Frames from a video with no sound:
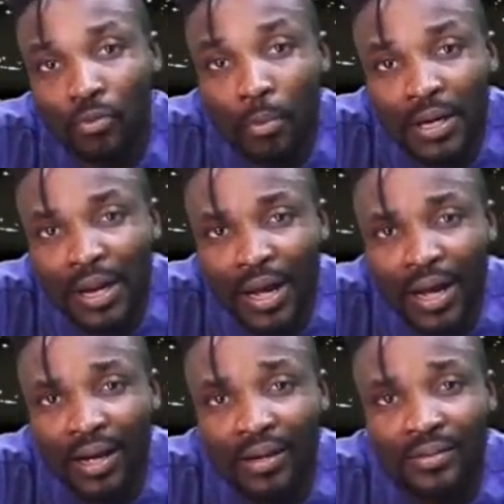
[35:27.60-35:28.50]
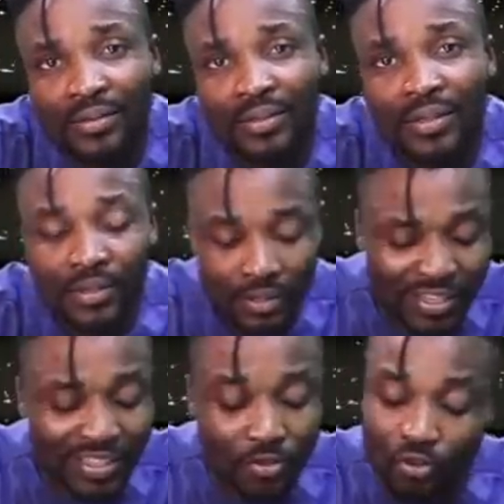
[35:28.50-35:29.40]
Women are.
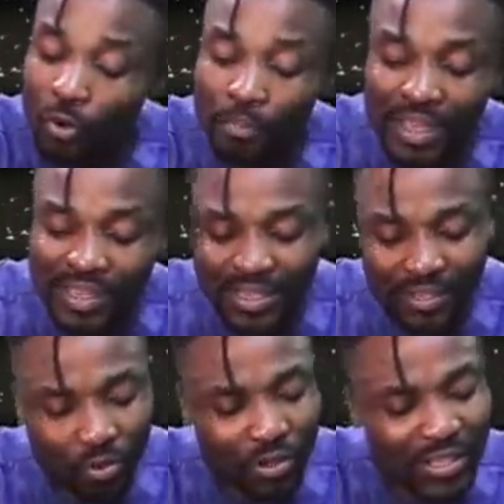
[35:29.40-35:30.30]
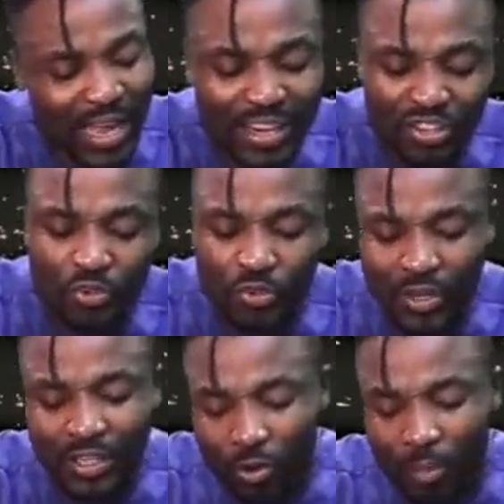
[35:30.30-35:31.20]
This thing don't make sense. All this kind of news
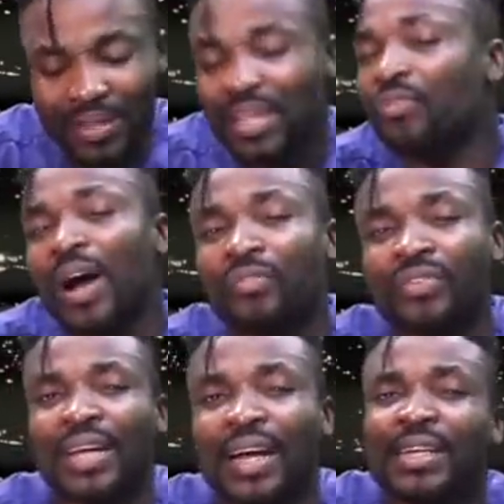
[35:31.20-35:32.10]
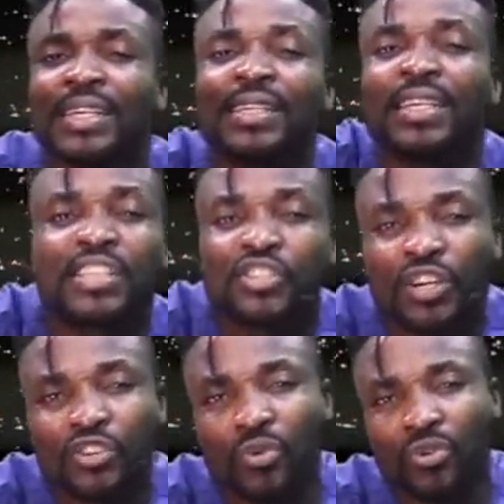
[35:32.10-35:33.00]
where they come outside for Africa, it they
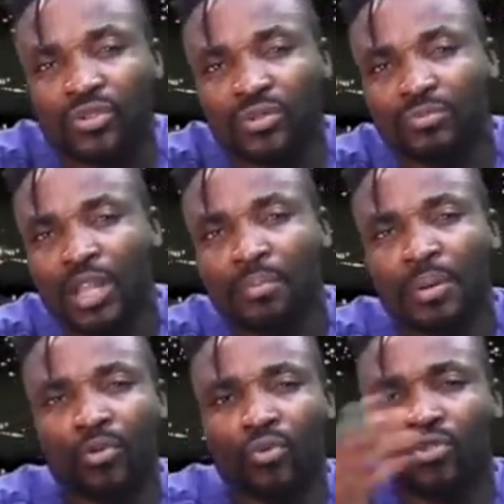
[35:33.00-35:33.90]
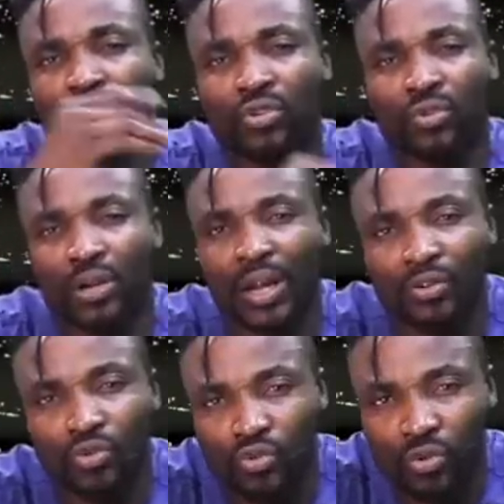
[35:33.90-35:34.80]
disgrace us. We we'll go straight to the
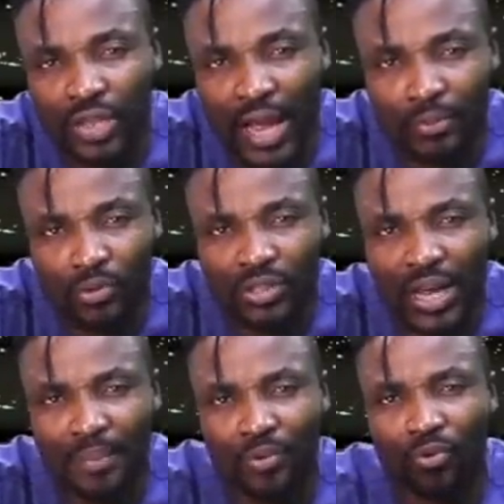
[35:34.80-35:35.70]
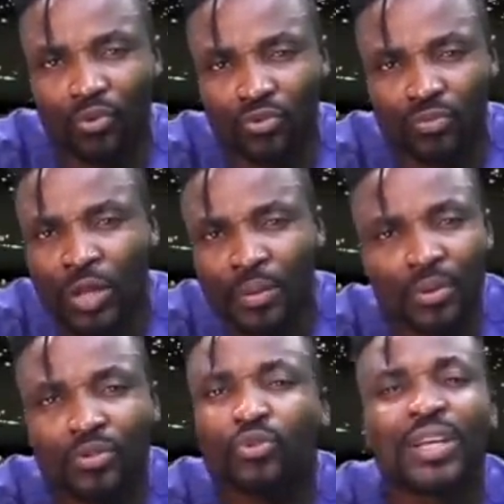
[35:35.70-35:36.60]
news. No time. We'll go
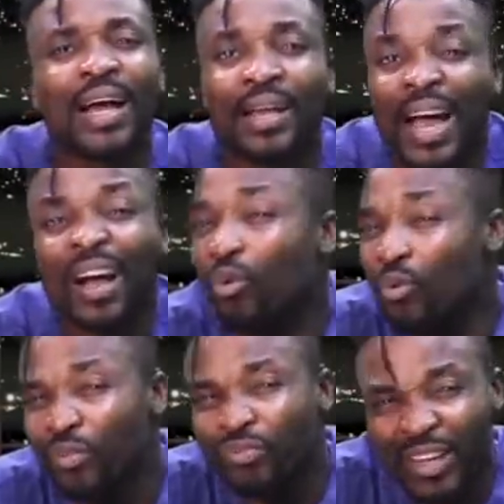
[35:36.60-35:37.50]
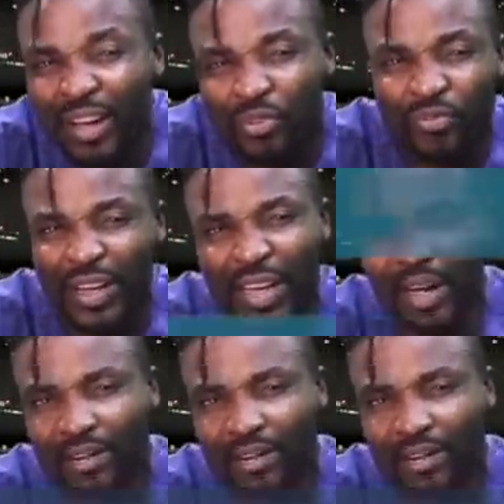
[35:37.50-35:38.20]
because today I come with fire for fire.